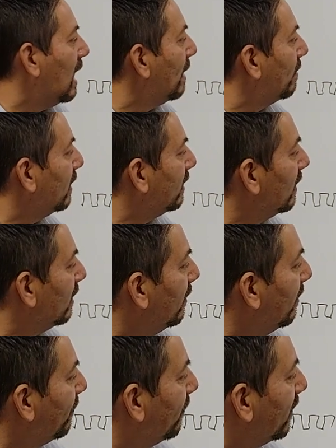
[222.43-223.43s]
but the
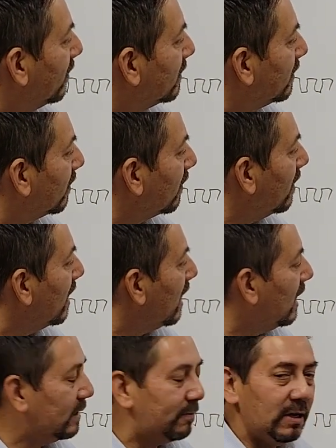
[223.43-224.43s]
loop filter
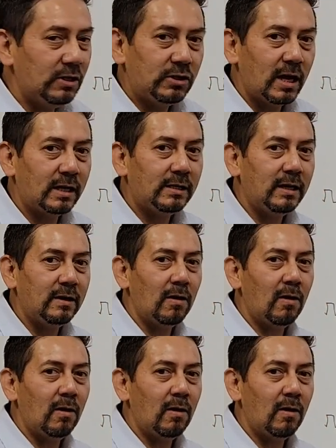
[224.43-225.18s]
is rejecting